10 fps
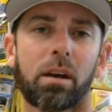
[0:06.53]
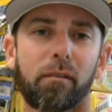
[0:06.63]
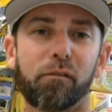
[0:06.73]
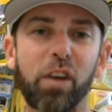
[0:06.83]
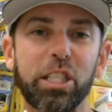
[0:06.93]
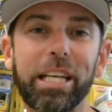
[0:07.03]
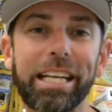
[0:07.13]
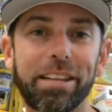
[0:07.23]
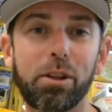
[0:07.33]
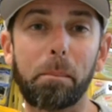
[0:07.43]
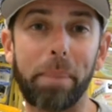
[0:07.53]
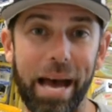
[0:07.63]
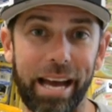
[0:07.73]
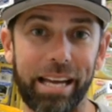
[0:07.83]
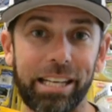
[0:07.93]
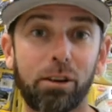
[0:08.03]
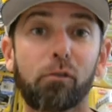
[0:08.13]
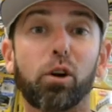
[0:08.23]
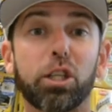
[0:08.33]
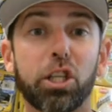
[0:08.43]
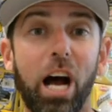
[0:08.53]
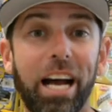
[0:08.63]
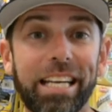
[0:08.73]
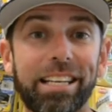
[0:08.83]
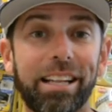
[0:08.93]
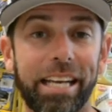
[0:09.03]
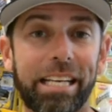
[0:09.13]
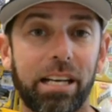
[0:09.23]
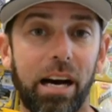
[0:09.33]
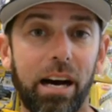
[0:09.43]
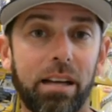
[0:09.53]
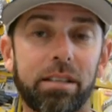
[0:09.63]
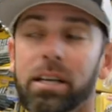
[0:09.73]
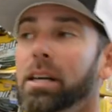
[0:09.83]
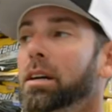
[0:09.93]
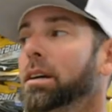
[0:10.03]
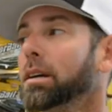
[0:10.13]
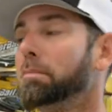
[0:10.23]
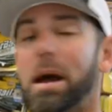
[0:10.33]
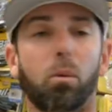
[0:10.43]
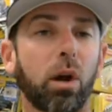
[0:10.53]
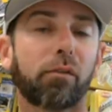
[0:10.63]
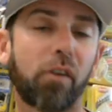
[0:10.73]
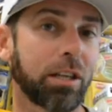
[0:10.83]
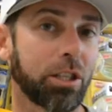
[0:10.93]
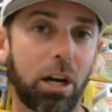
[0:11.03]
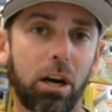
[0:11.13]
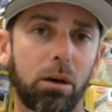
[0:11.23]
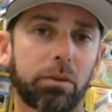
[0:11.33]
Fishing in the Bay for Giant Lingcod. Man, what a fun show.